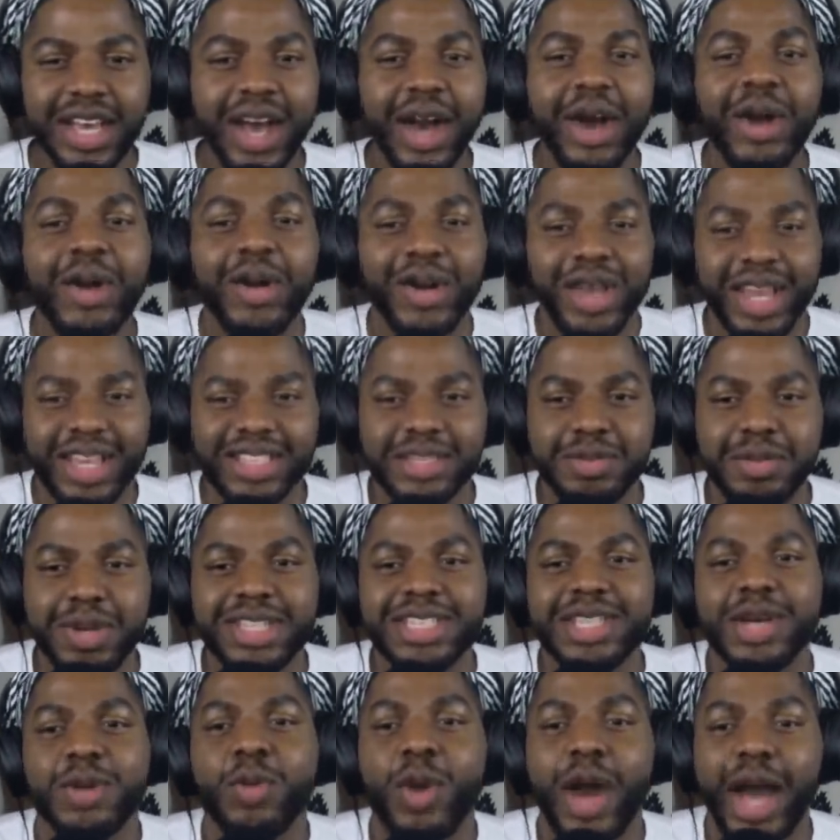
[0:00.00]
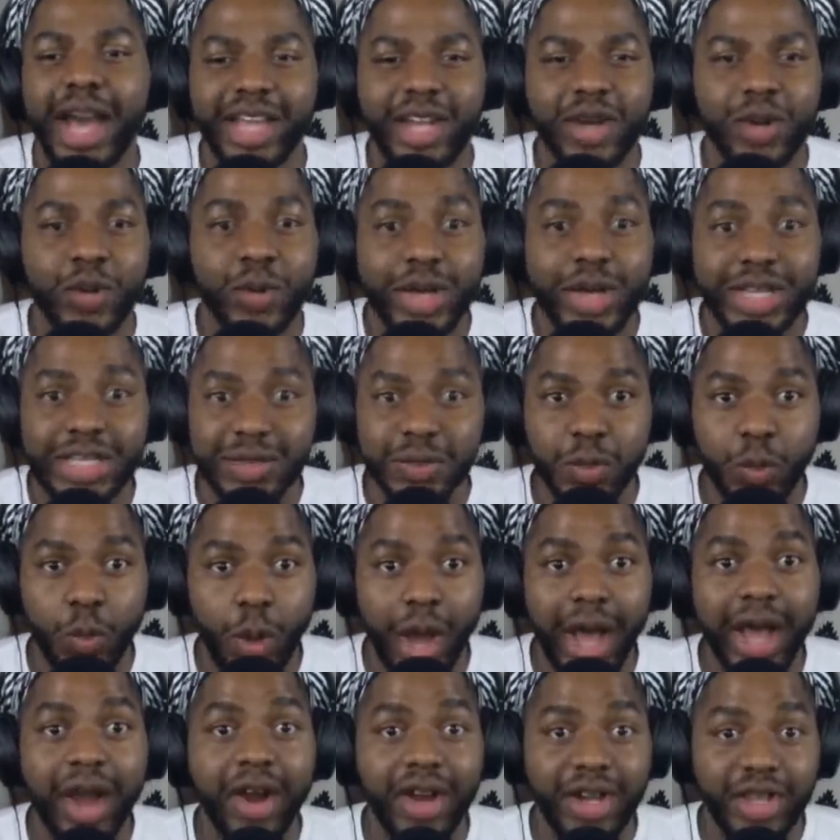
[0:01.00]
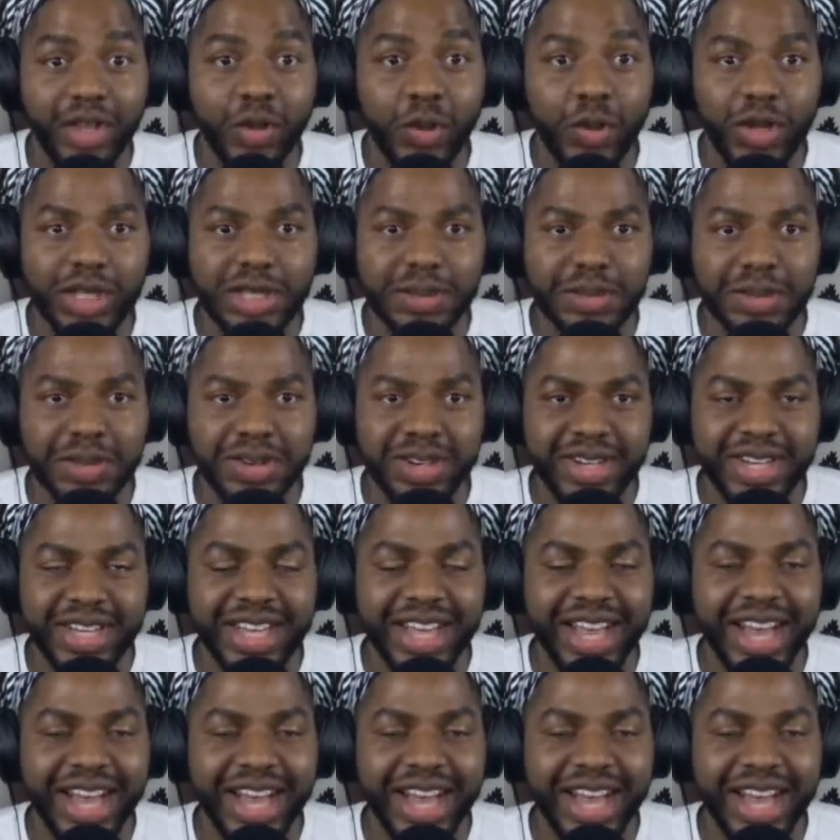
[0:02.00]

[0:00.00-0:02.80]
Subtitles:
Oh, okay. Somebody said, why are you whispering?